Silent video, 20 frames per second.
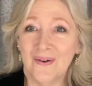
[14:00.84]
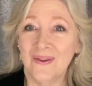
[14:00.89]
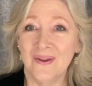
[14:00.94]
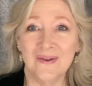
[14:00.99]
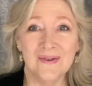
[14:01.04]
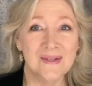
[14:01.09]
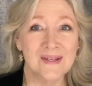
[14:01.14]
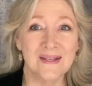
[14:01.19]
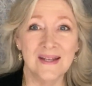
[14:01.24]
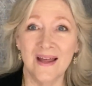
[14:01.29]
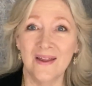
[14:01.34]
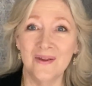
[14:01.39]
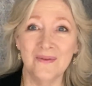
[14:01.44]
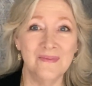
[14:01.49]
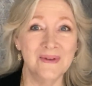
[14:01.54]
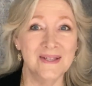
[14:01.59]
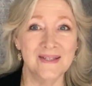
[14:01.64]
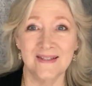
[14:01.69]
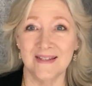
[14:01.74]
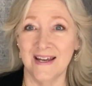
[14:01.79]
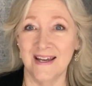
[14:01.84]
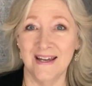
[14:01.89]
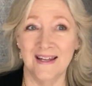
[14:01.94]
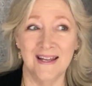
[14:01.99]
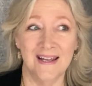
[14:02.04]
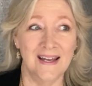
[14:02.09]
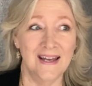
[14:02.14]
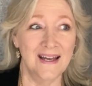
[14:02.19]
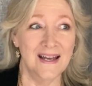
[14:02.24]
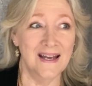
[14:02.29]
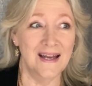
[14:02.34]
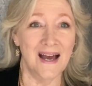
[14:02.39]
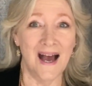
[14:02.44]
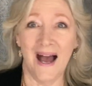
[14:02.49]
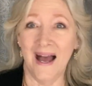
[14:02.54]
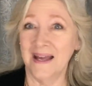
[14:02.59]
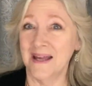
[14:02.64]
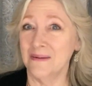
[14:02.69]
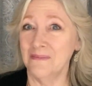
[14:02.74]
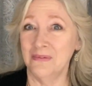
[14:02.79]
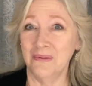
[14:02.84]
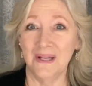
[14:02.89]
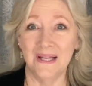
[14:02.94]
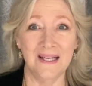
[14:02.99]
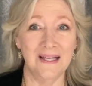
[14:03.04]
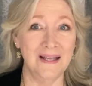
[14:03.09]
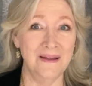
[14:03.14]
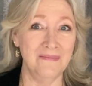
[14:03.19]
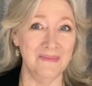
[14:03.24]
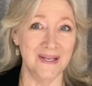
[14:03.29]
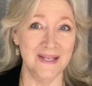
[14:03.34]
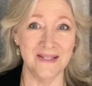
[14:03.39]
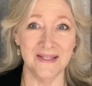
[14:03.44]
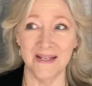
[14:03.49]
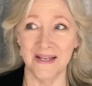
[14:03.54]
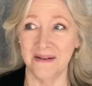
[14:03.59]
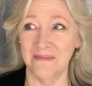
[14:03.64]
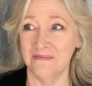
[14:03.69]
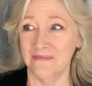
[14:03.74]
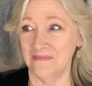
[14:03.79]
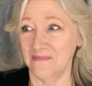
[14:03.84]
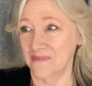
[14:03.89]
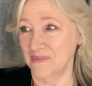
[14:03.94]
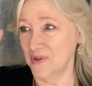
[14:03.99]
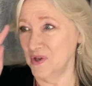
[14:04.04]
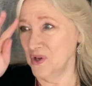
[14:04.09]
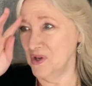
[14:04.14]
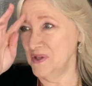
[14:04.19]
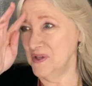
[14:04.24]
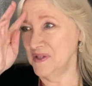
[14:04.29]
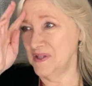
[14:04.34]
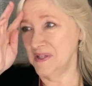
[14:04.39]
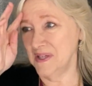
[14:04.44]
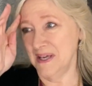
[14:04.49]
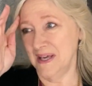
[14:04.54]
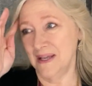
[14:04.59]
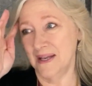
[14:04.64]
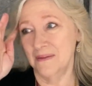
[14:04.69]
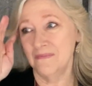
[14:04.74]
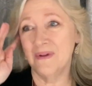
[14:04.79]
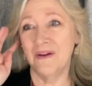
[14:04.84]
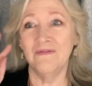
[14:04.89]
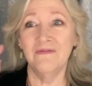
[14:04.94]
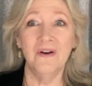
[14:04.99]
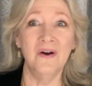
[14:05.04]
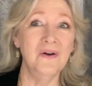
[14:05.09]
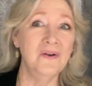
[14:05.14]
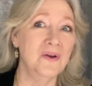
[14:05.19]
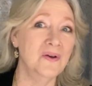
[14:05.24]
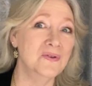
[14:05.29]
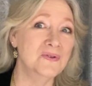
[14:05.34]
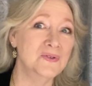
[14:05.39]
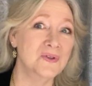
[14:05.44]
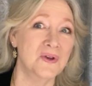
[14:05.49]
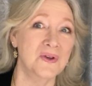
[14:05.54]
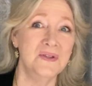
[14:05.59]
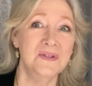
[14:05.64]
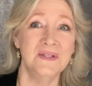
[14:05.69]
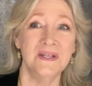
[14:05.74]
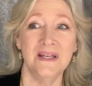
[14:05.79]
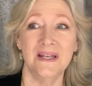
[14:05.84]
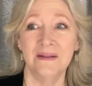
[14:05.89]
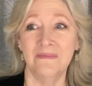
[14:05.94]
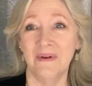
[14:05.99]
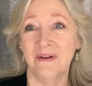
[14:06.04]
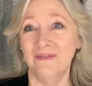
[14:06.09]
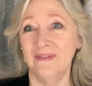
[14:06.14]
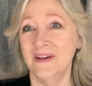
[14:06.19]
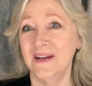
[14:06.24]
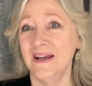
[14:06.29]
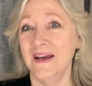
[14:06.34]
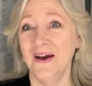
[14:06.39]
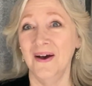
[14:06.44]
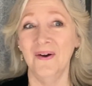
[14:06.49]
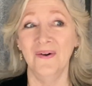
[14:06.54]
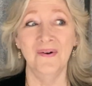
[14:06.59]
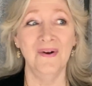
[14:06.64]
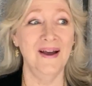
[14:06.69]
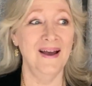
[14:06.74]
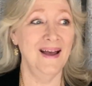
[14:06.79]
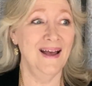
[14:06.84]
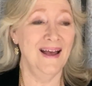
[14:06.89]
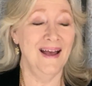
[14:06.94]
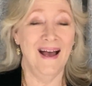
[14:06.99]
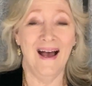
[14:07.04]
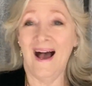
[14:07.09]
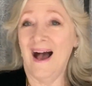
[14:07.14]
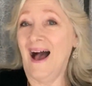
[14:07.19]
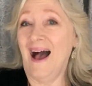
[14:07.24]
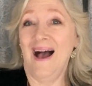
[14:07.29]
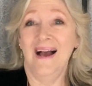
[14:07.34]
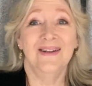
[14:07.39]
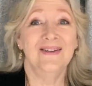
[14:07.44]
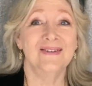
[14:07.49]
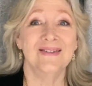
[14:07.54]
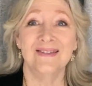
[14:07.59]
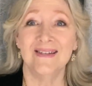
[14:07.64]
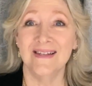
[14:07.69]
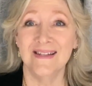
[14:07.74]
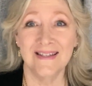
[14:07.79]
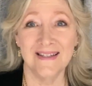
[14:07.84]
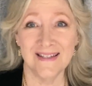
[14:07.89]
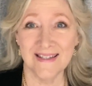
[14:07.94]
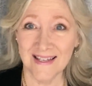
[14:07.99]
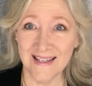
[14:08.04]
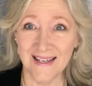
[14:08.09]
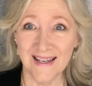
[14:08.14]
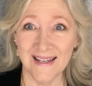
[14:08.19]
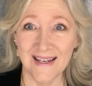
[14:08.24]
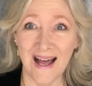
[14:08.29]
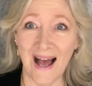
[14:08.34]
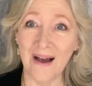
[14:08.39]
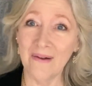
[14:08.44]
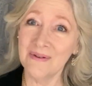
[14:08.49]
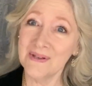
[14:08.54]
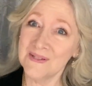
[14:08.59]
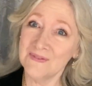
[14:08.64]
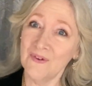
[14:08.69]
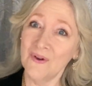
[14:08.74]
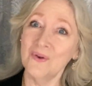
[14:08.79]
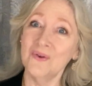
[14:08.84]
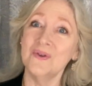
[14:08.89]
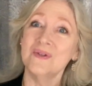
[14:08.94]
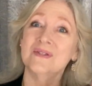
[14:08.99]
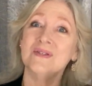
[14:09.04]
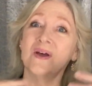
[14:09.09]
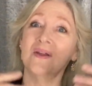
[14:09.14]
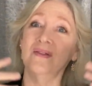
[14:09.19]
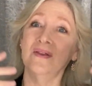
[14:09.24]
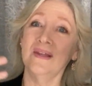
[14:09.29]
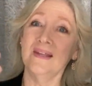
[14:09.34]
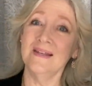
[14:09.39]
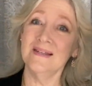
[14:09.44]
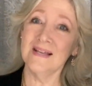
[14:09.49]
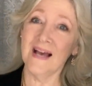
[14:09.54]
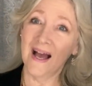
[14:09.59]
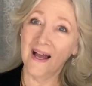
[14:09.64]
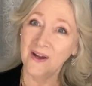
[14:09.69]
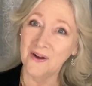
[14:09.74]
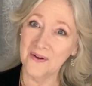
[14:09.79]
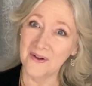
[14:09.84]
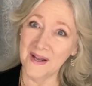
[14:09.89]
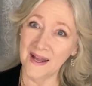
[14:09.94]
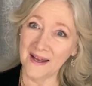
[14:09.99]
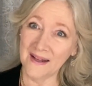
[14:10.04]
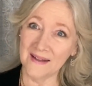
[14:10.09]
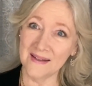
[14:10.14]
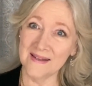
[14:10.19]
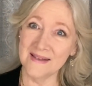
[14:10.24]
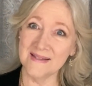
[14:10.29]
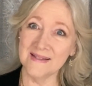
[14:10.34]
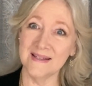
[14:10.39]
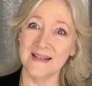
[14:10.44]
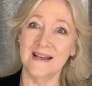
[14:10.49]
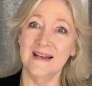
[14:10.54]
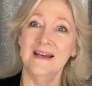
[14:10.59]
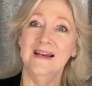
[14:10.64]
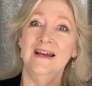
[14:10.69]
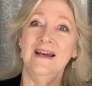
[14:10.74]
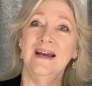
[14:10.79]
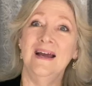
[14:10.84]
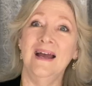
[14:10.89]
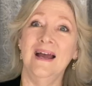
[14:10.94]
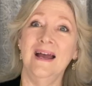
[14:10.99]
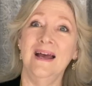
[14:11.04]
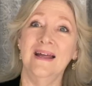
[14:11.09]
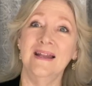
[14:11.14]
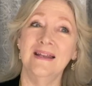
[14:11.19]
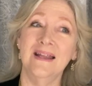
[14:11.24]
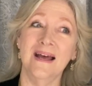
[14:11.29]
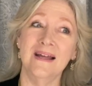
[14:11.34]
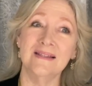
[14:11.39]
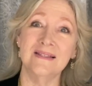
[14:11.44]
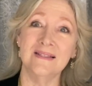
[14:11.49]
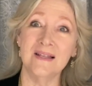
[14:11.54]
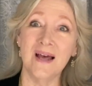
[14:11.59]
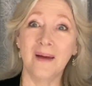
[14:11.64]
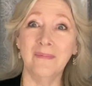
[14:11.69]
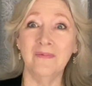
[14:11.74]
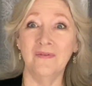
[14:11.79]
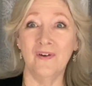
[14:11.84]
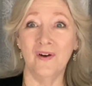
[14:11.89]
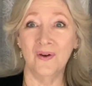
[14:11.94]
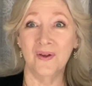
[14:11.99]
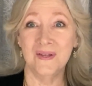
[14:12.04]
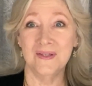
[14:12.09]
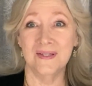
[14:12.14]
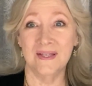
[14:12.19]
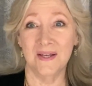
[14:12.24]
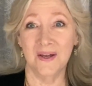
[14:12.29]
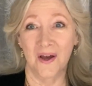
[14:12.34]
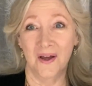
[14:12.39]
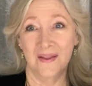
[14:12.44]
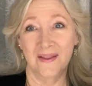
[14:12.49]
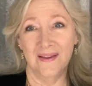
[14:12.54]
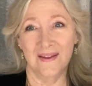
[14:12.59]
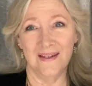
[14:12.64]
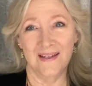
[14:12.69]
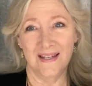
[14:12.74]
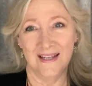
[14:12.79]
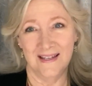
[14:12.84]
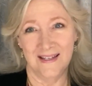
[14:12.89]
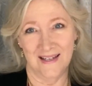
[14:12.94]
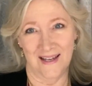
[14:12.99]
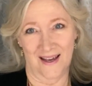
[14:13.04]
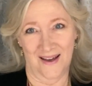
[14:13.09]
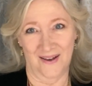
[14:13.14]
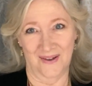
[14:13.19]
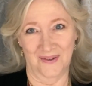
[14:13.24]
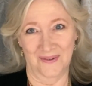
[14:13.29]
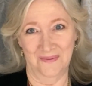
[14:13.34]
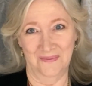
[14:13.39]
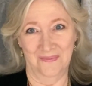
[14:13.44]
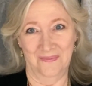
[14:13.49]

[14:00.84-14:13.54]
There's another mistake. I completely missed it. Couldn't see it in my photos, couldn't see it in my video. I just didn't see it. I was focused on the entire necklace and had stopped focusing on the detail.